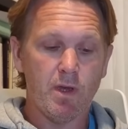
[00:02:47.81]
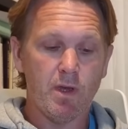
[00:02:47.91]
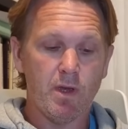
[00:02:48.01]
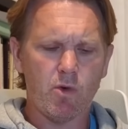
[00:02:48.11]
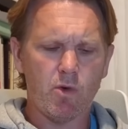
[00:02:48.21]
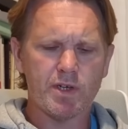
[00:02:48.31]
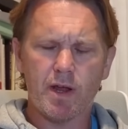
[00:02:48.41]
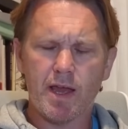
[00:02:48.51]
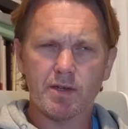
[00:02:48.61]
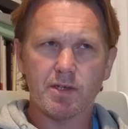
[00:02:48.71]
The question I
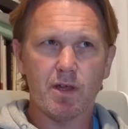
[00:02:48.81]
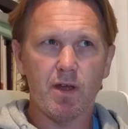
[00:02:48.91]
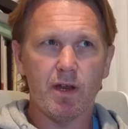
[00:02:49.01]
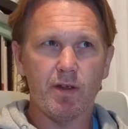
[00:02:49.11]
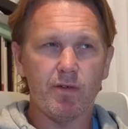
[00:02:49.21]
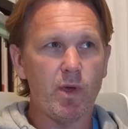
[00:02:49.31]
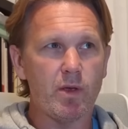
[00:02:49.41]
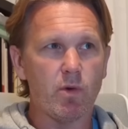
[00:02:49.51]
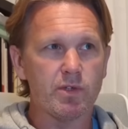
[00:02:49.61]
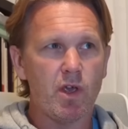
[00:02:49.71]
asked earlier in the week
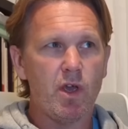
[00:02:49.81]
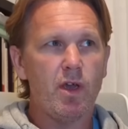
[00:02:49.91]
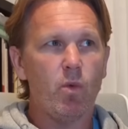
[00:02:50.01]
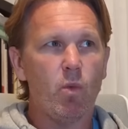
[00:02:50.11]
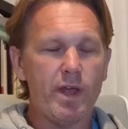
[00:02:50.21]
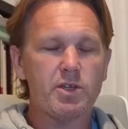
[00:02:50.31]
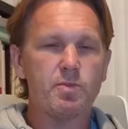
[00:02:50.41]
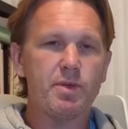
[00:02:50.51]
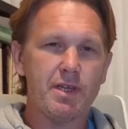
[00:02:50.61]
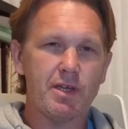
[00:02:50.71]
was, which
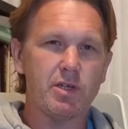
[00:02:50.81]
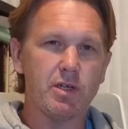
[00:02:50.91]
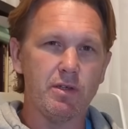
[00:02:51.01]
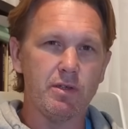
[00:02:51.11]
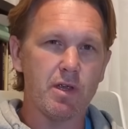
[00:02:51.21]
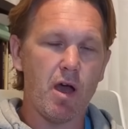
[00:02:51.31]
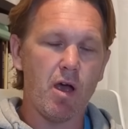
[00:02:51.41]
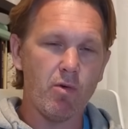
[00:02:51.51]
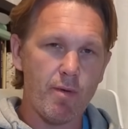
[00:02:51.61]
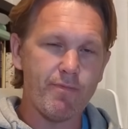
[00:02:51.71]
positions
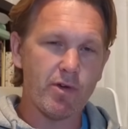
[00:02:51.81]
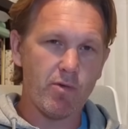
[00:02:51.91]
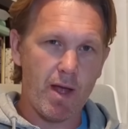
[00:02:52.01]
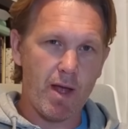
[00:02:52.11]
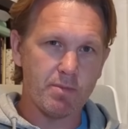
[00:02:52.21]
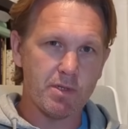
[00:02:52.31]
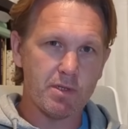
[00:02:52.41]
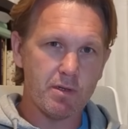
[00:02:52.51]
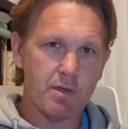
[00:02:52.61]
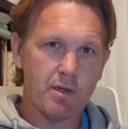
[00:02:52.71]
are up for grabs
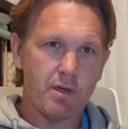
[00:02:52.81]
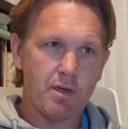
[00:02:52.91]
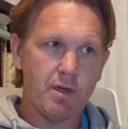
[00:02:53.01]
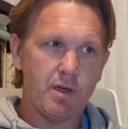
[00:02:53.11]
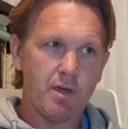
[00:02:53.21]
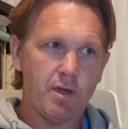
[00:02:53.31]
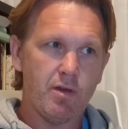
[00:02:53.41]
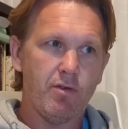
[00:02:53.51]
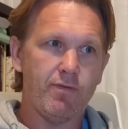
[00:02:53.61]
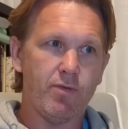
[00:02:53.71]

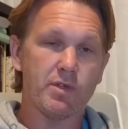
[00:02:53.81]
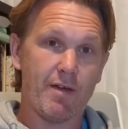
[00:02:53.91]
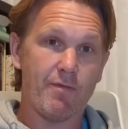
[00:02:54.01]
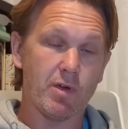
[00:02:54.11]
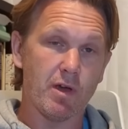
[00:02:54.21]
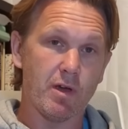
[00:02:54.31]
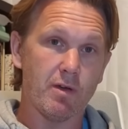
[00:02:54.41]
for South Africa